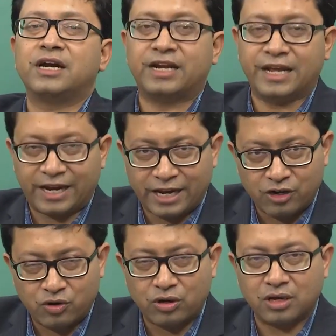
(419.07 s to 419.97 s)
taken
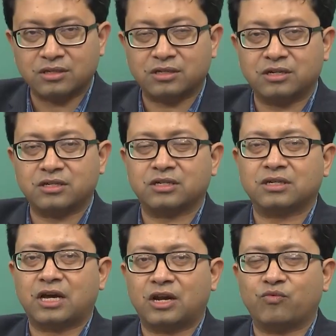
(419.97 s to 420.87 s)
into
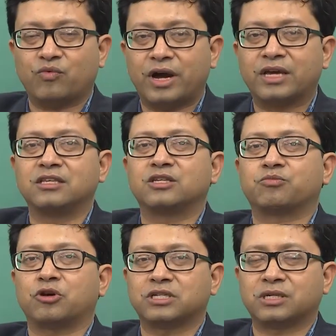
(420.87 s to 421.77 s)
consideration, and why this
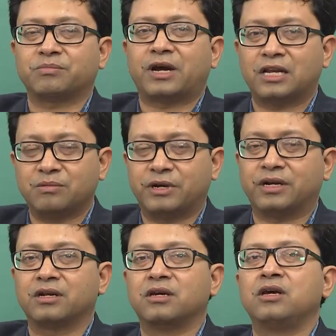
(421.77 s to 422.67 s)
project management